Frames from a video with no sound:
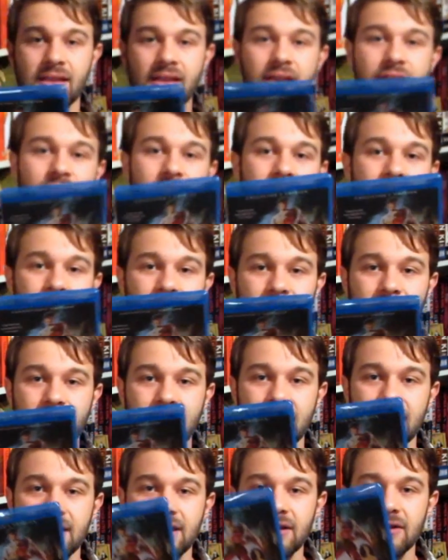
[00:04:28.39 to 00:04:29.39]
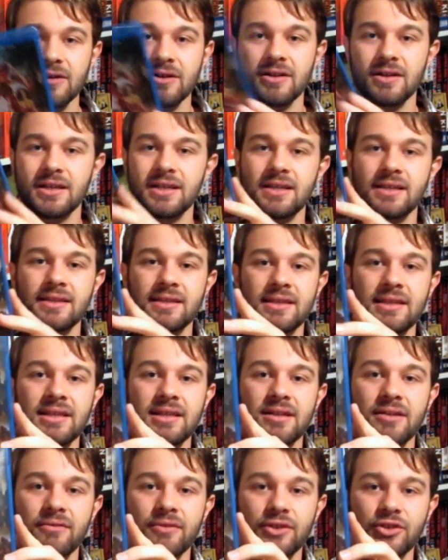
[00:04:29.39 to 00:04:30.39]
Underneath of it here is
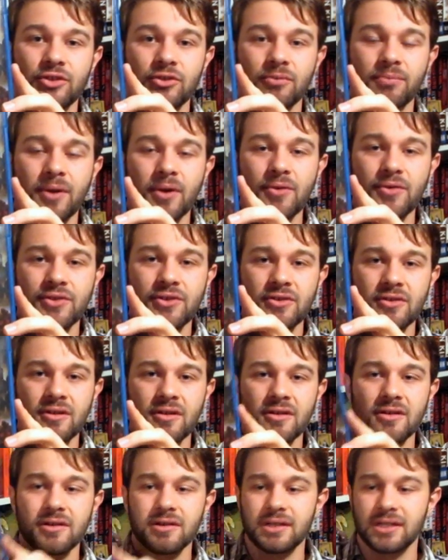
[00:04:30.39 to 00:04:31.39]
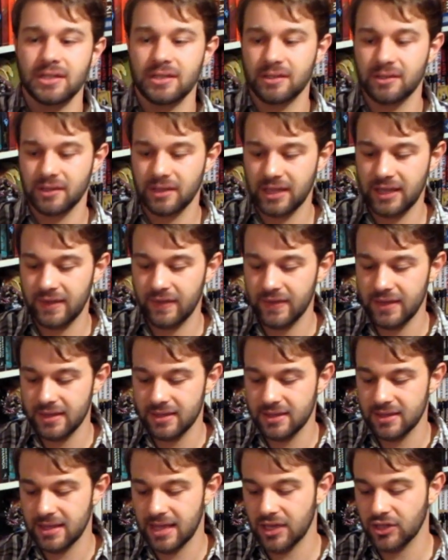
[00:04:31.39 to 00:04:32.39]
the original poster art. And
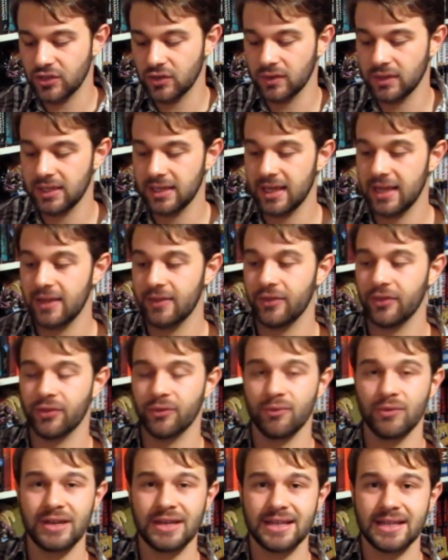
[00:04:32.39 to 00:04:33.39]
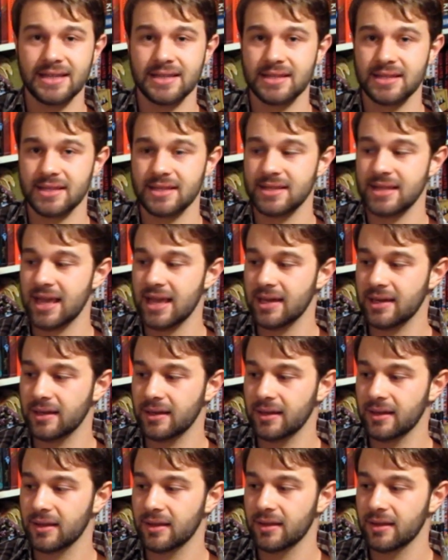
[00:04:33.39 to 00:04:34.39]
this is actually a 3-disc set.